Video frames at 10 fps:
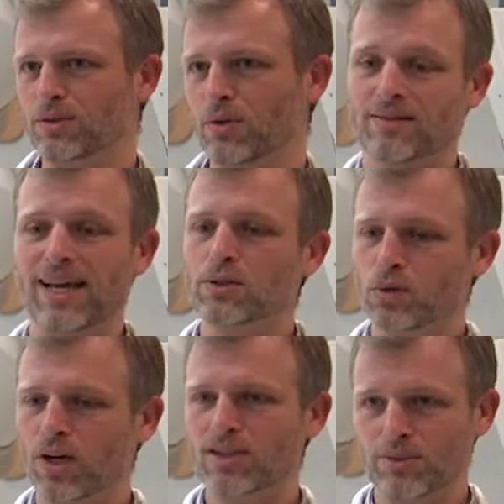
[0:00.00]
So
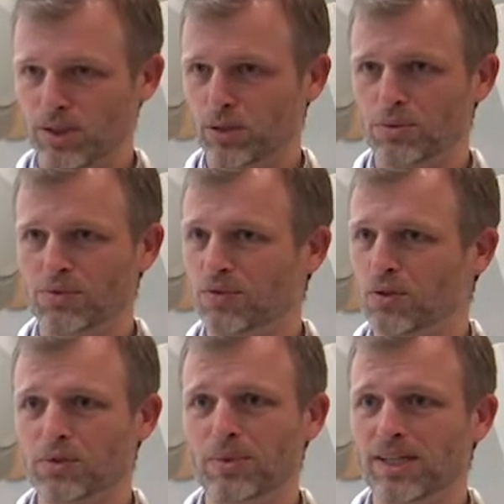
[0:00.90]
gastrostomy tubes for
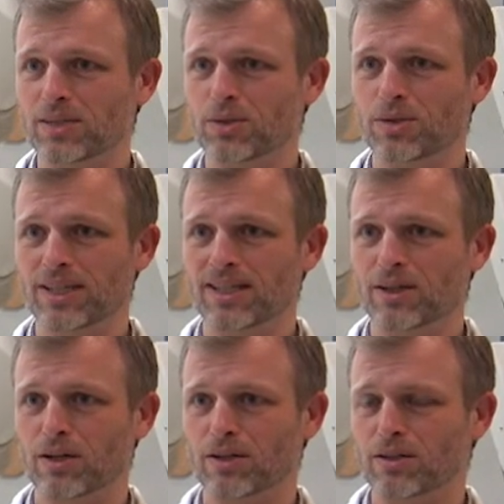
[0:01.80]
those patients who need
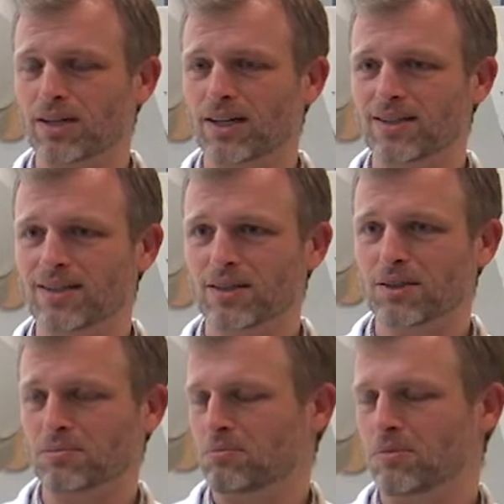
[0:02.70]
it
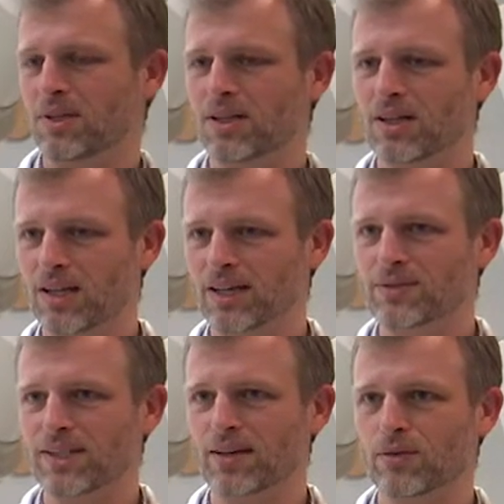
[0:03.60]
are a
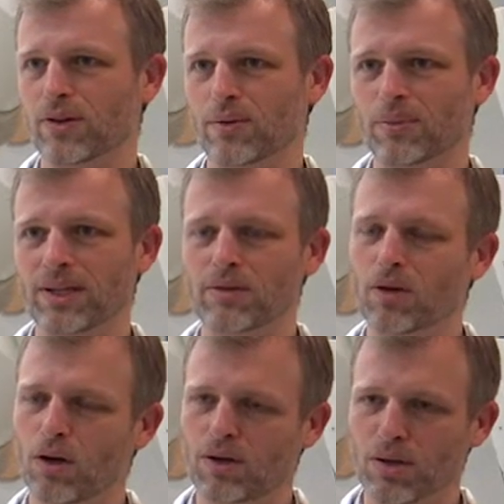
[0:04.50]
lifesaver. I mean,
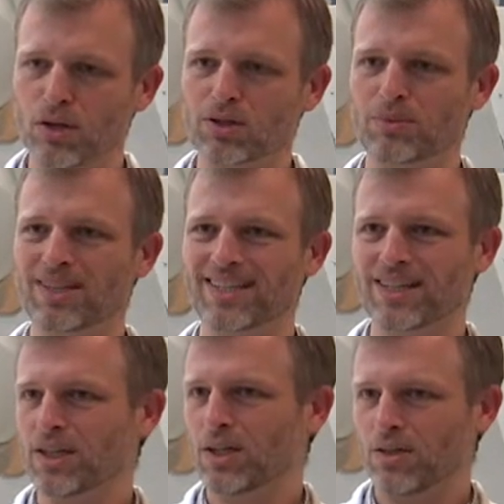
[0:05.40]
ultimately,
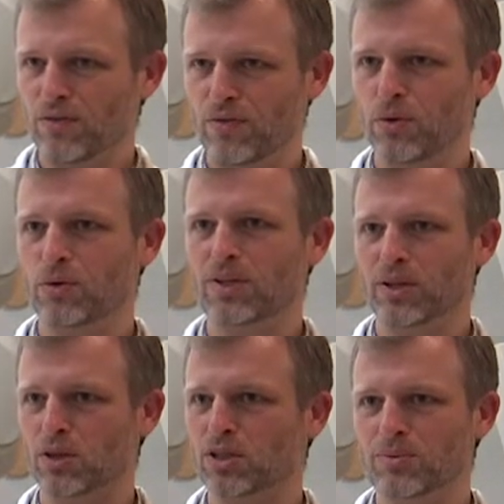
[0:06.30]
food and
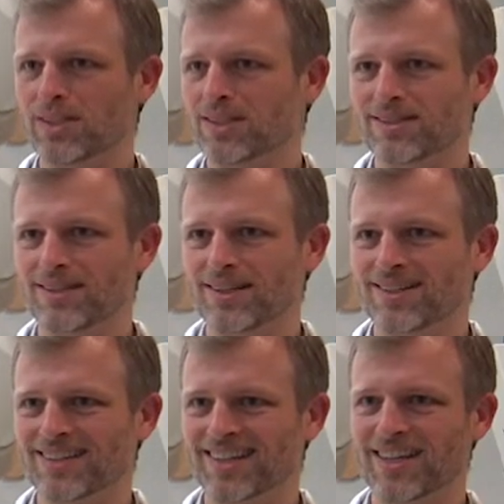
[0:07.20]
nourishment is
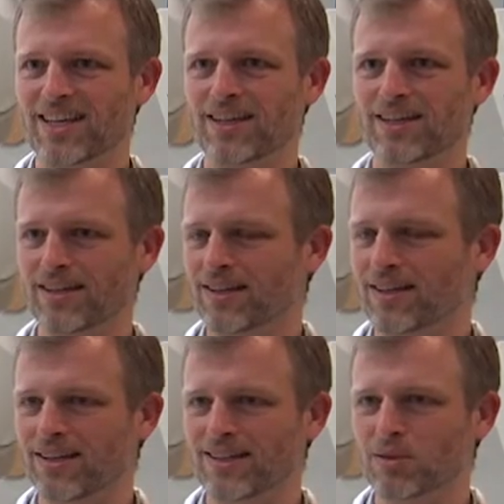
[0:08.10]
a key
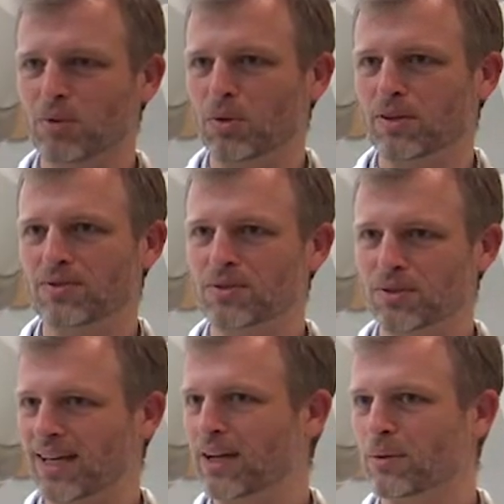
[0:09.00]
component
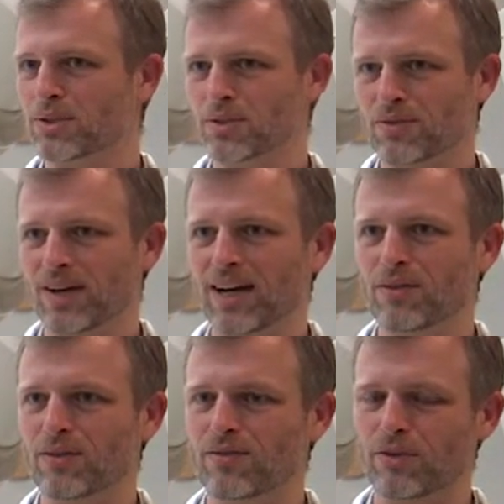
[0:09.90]
of anyone's
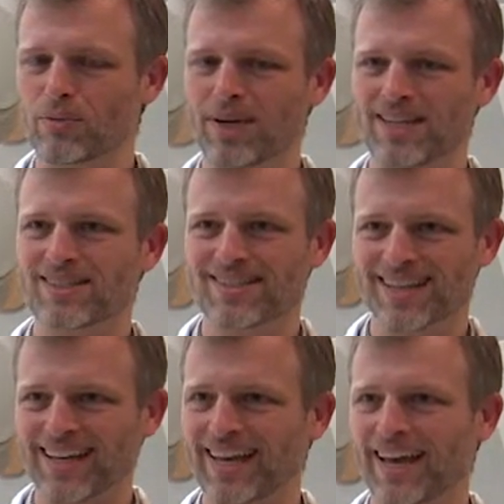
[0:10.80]
survival, and for patients
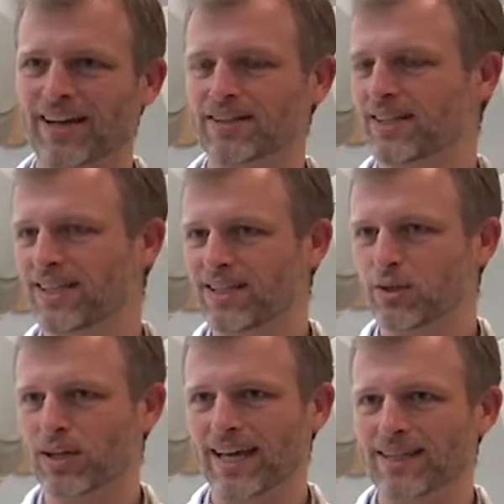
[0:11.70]
that can't
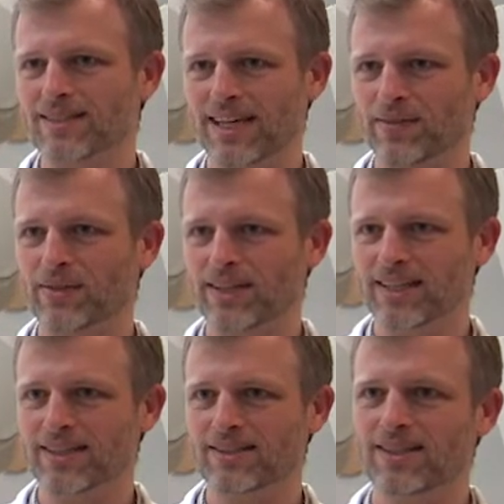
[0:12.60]
eat or can't
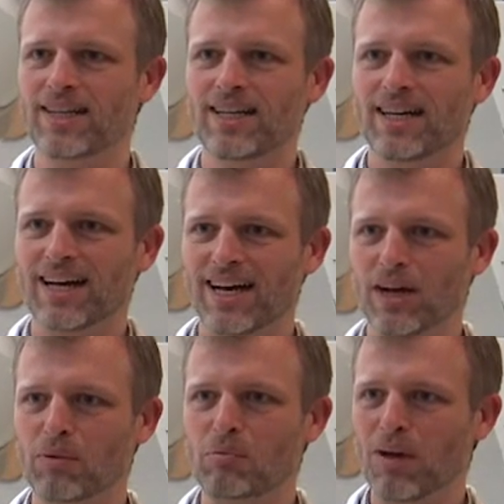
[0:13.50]
safely eat,
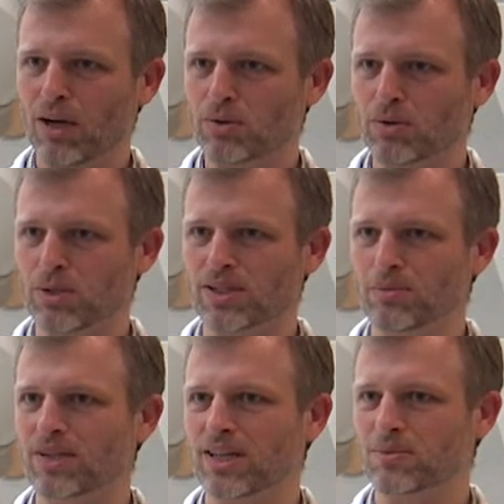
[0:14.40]

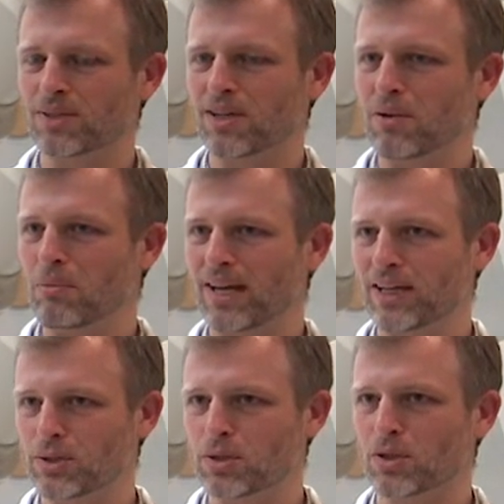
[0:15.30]
malnutrition becomes a
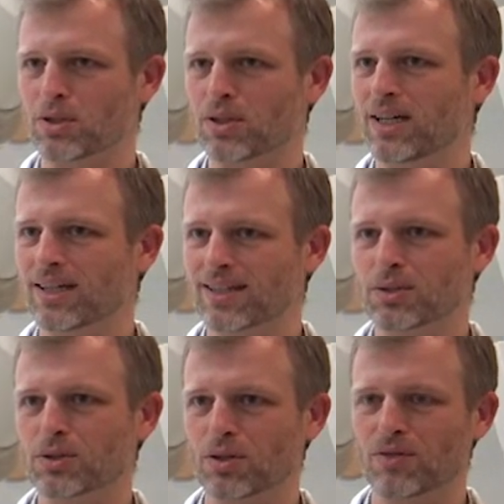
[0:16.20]
major
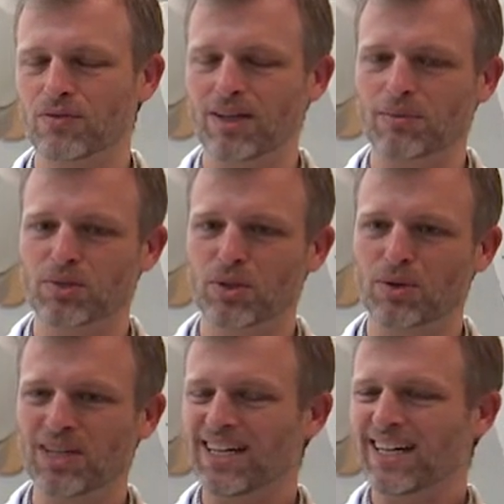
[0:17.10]
concern for them.
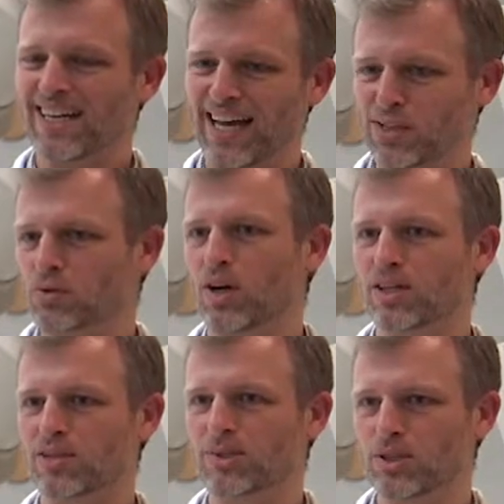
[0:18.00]
So
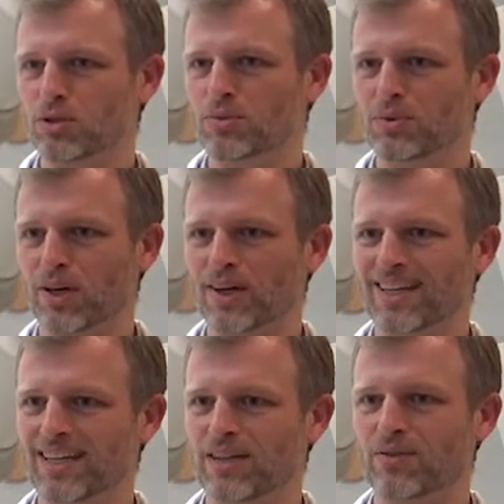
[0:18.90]
gastrostomy tubes are
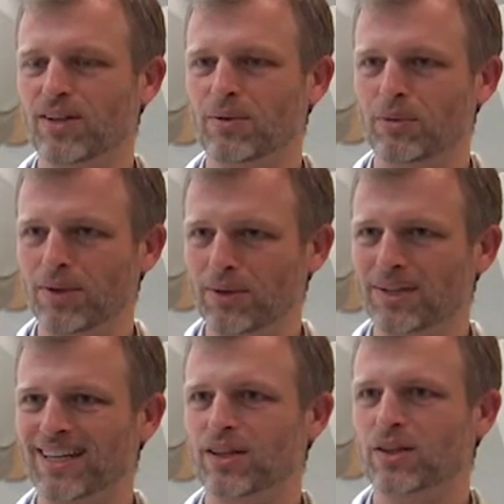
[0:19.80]
key for them to be able
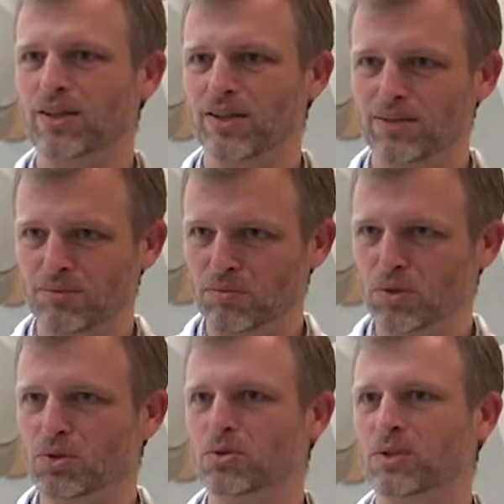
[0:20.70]
to get the
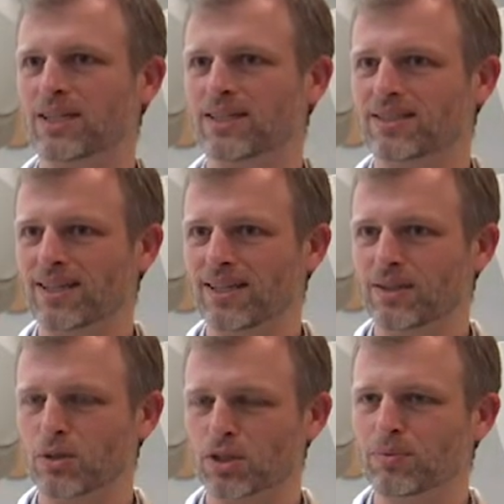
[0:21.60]
nutrients
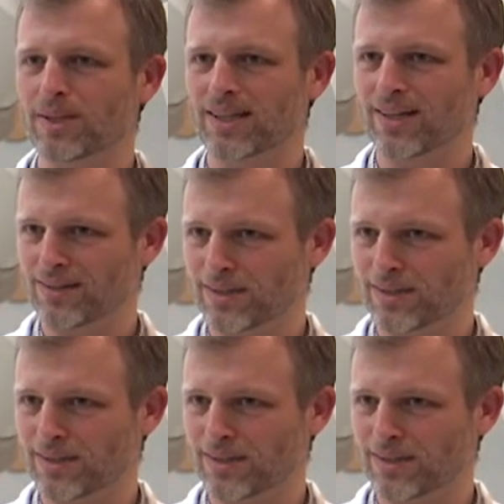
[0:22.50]
and nourishment that are